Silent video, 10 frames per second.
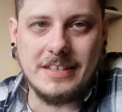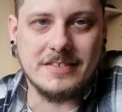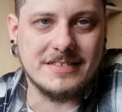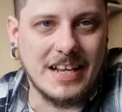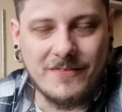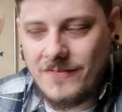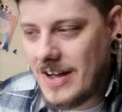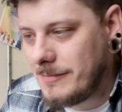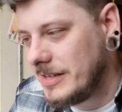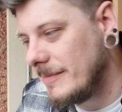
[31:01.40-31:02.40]
yourself,
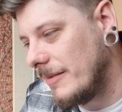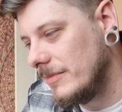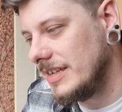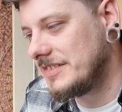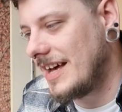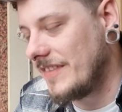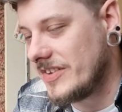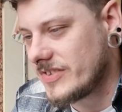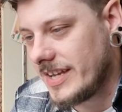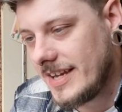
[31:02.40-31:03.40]
family members, and
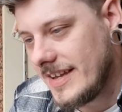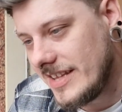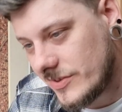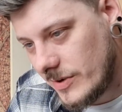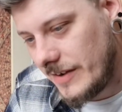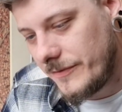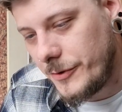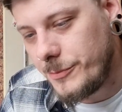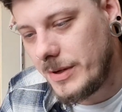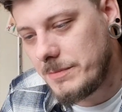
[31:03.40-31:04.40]
there's quite a
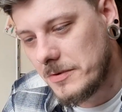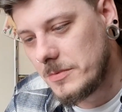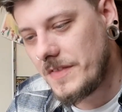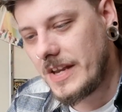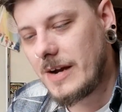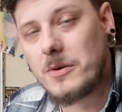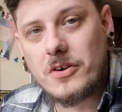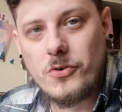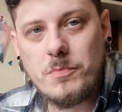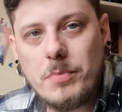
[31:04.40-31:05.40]
few people within our
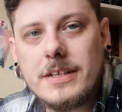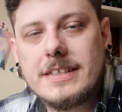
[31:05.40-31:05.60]
group